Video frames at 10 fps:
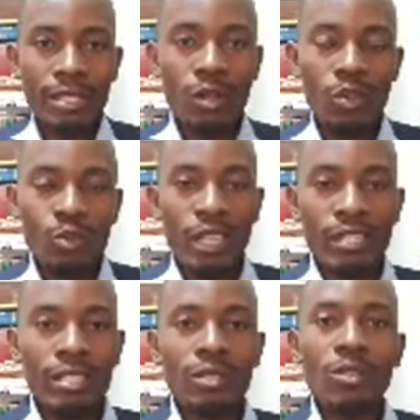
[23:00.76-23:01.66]
contract is
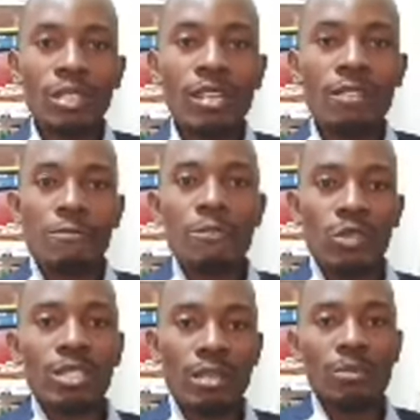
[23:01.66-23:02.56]
not
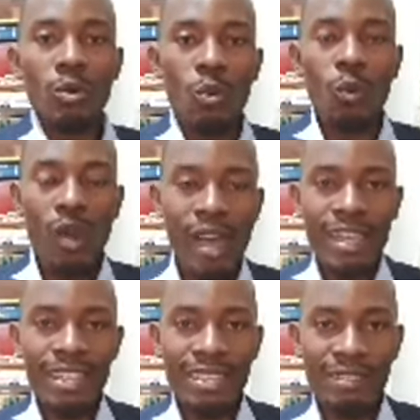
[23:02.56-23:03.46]
enforceable. Why?
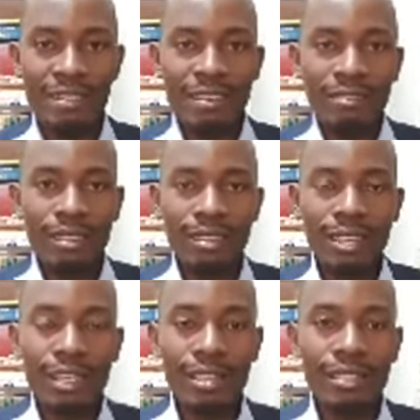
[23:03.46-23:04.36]
The thing
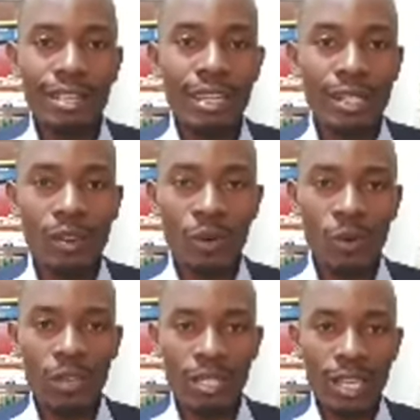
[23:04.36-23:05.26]
is illegal. The
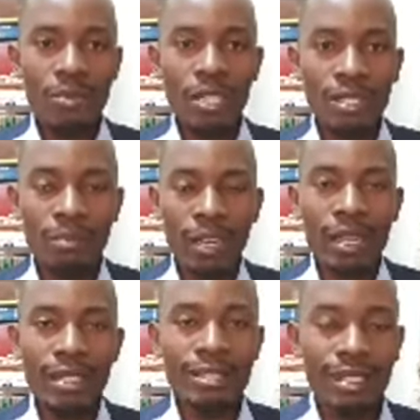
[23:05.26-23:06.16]
subject matter
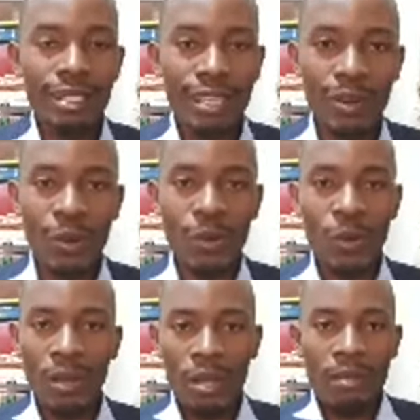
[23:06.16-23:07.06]
is illegal.
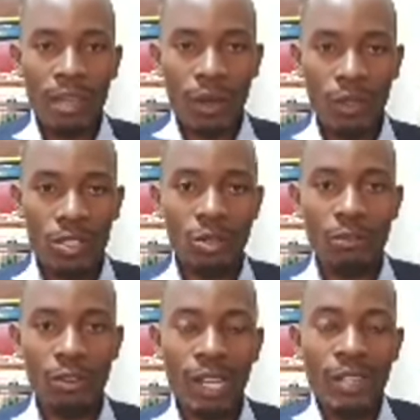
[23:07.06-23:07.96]
The courts of law
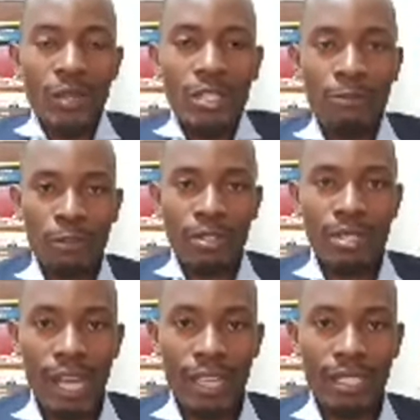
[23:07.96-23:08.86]
cannot enforce
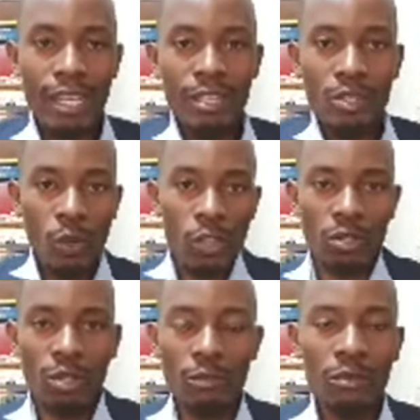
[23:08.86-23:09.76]
that. And you
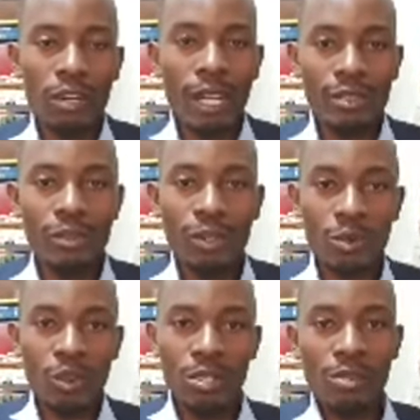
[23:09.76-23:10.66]
yourself, you can't go to
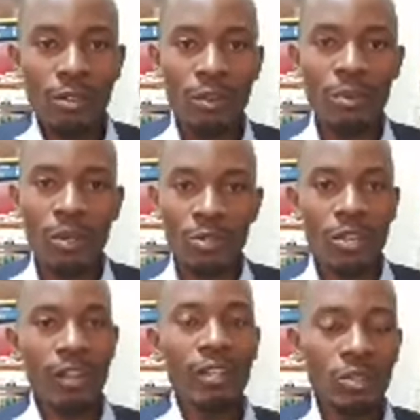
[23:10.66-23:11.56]
courts of law because you are
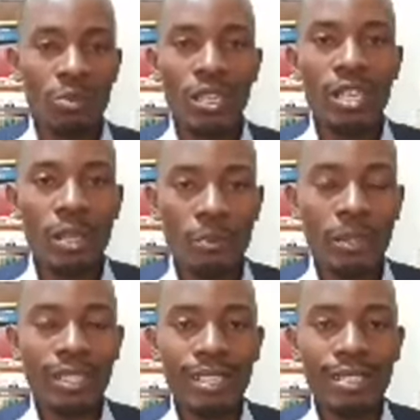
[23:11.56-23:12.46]
going to be
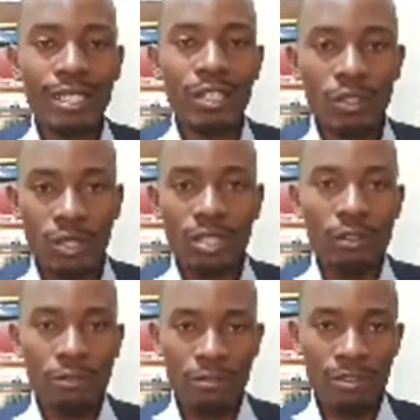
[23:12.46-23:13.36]
implicating
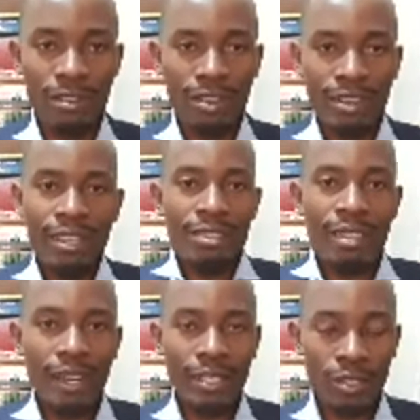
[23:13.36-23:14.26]
yourself. That
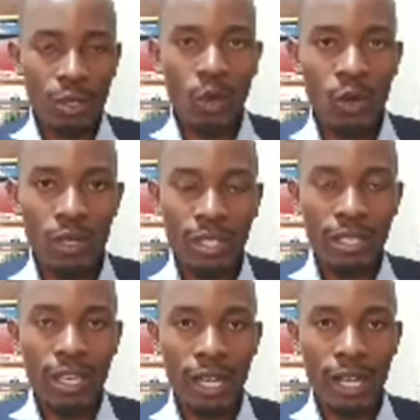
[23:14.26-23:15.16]
is called
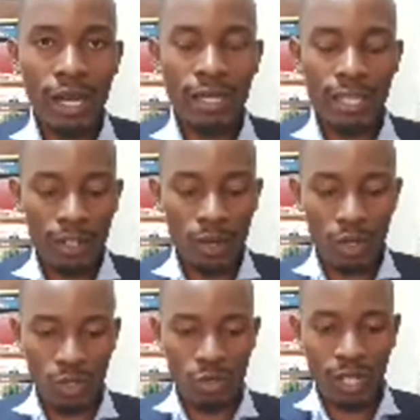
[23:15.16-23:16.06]
an illegal
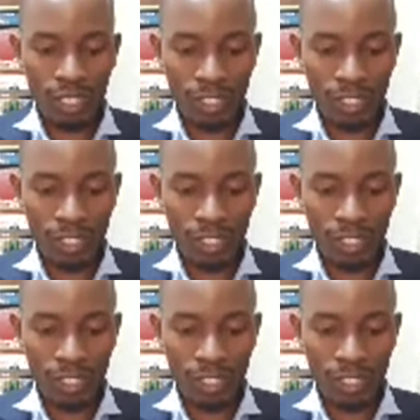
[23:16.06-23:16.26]
contract.